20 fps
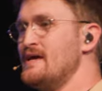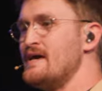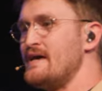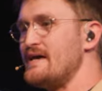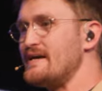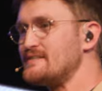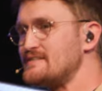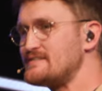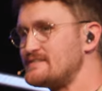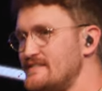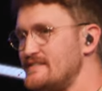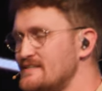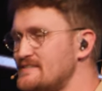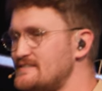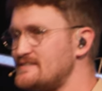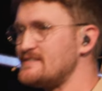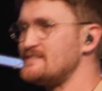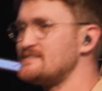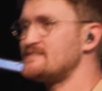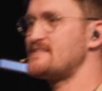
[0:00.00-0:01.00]

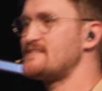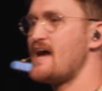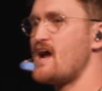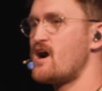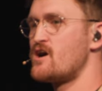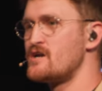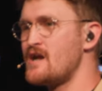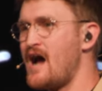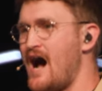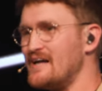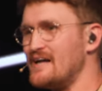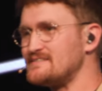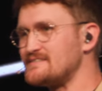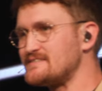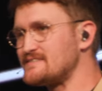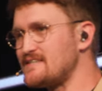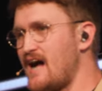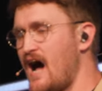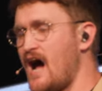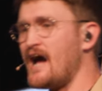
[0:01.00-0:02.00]
existence. They are not
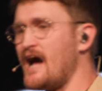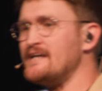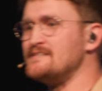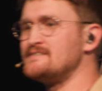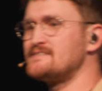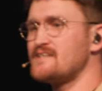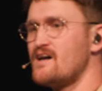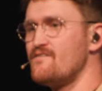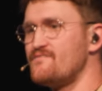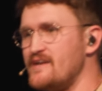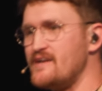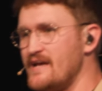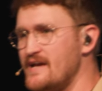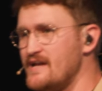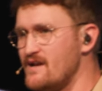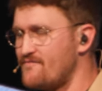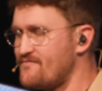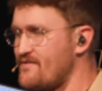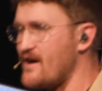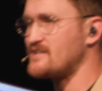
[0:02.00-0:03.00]
signs of an
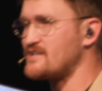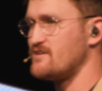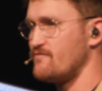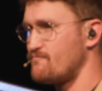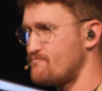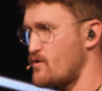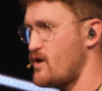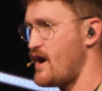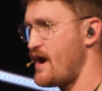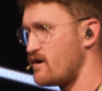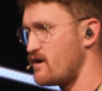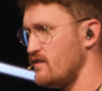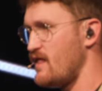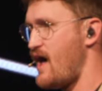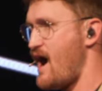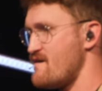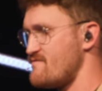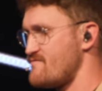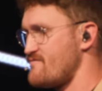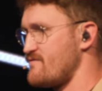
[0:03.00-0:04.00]
ineffective prayer
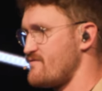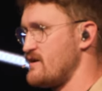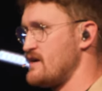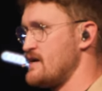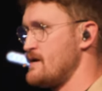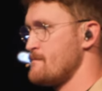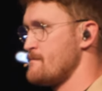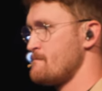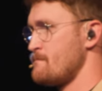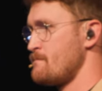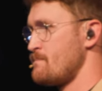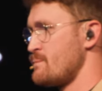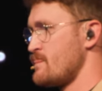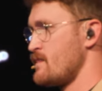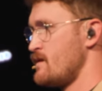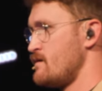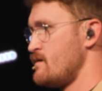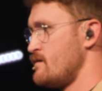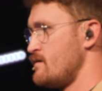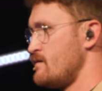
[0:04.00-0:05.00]
life.
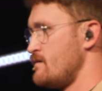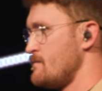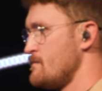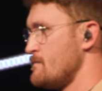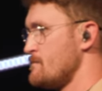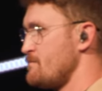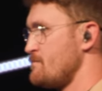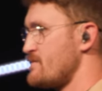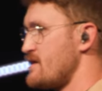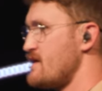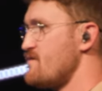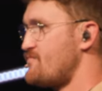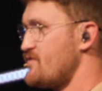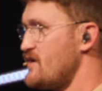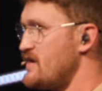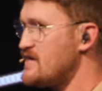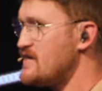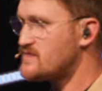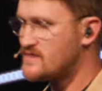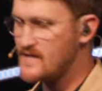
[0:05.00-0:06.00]
If
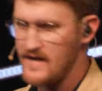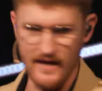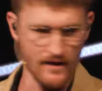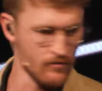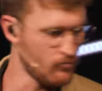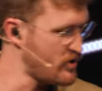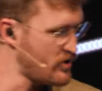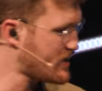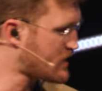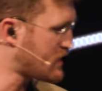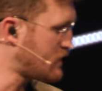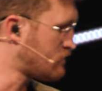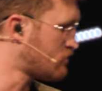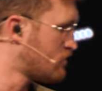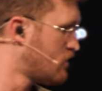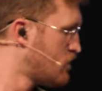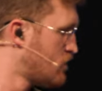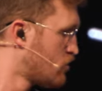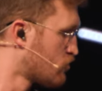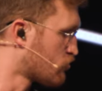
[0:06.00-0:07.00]
anything, we can
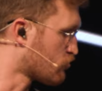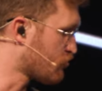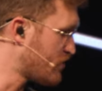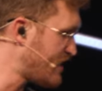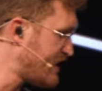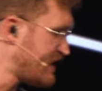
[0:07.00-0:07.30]
read